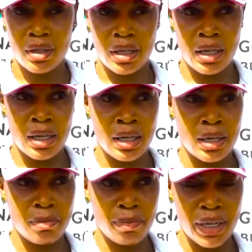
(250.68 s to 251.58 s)
they
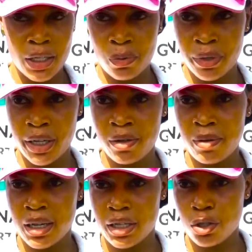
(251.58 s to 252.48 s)
played well
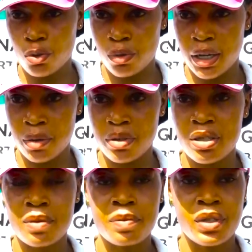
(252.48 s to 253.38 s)
and they stood
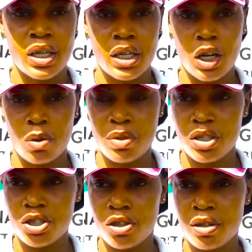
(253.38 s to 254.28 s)
out in the
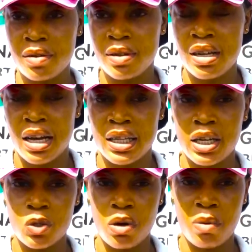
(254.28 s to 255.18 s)
competition
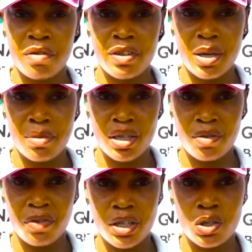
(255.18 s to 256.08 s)
that is why we're doing
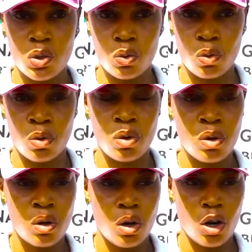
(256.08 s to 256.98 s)
this feeds to
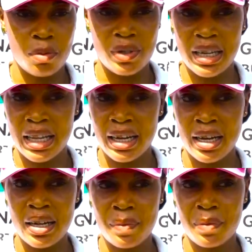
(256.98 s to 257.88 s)
come together
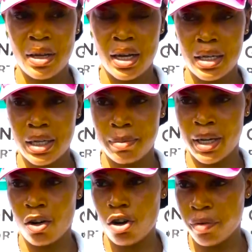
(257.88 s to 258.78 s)
and um,
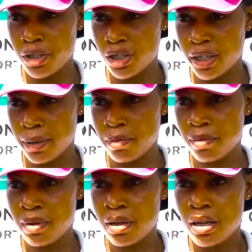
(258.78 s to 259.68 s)
encourage them
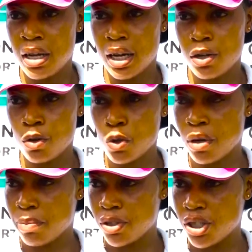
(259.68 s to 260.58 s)
and also
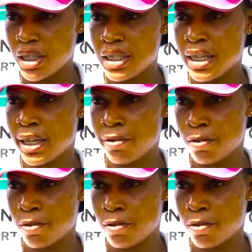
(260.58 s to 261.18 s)
appreciate their